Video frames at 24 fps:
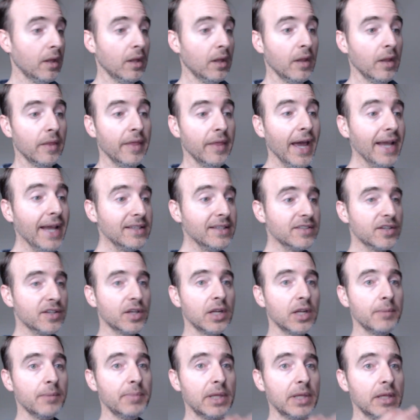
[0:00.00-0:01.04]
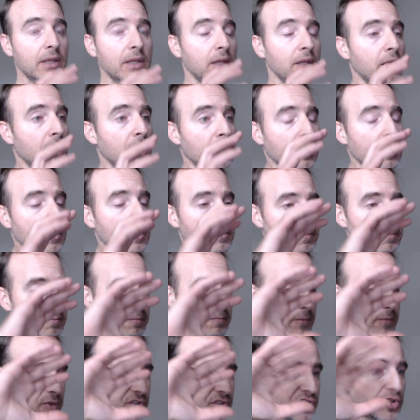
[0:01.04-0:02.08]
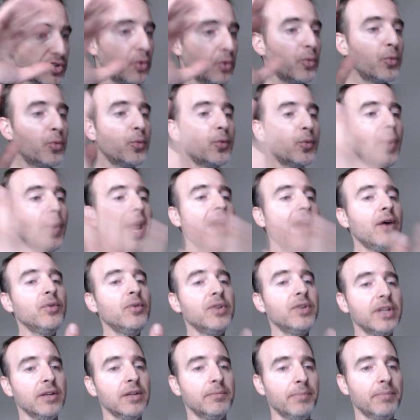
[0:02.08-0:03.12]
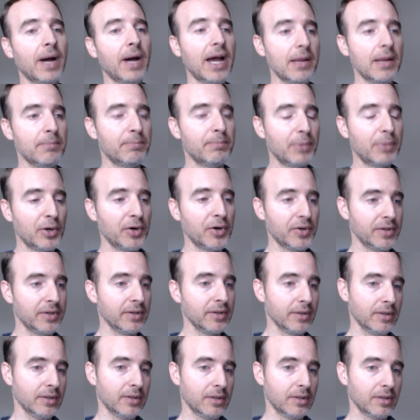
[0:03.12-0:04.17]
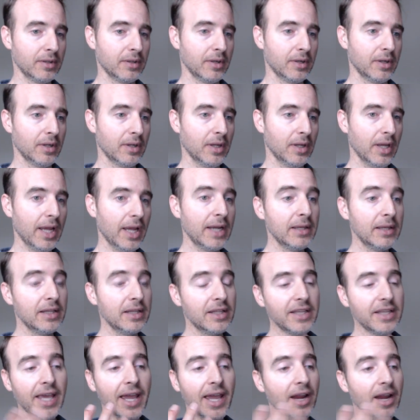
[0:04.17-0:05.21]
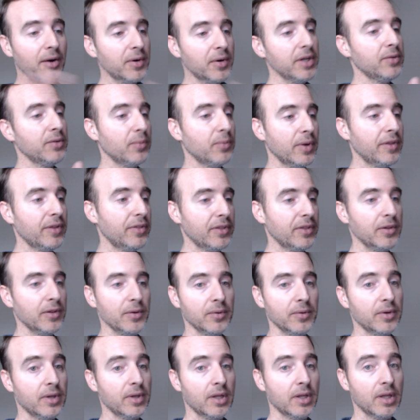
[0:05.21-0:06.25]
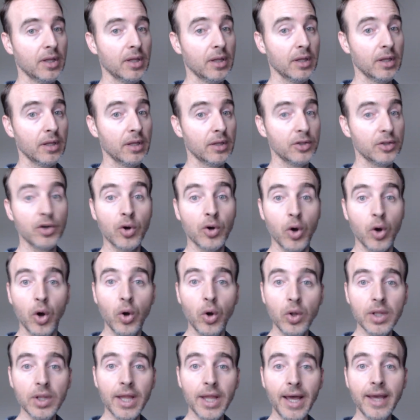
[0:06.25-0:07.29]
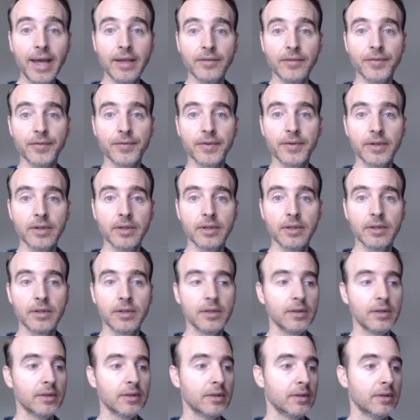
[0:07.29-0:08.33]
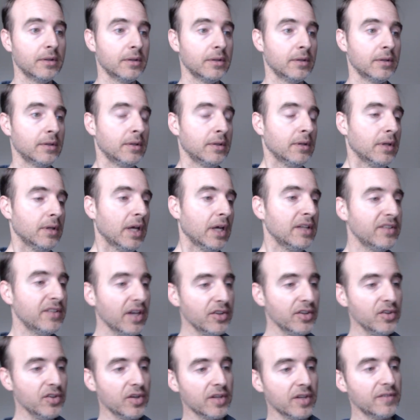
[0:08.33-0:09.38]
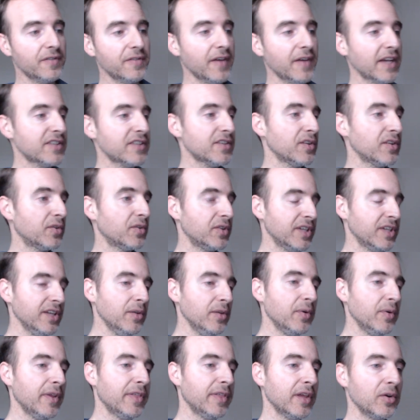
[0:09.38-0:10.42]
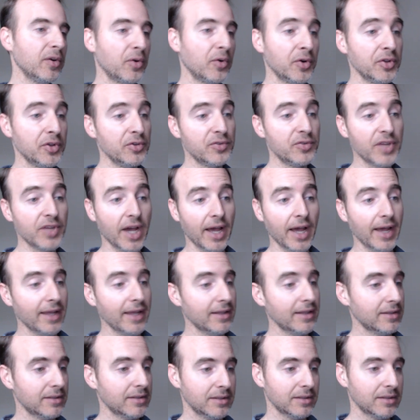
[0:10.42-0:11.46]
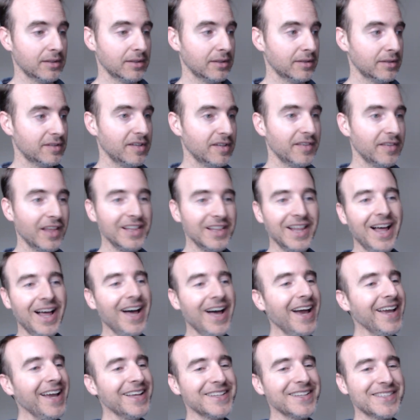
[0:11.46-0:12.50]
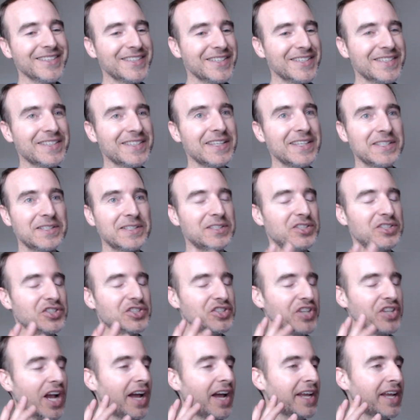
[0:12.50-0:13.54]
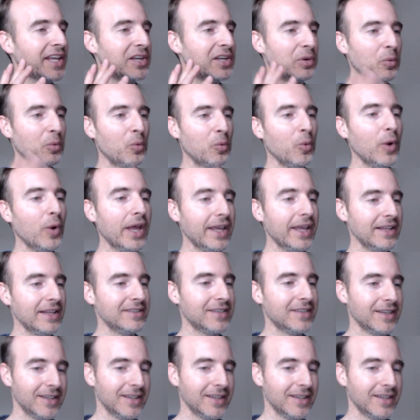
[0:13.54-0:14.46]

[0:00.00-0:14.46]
that's going to be surrounded by burden and carried with you your whole life until you confess it or deal with it or you die. So the lie is just this giant weight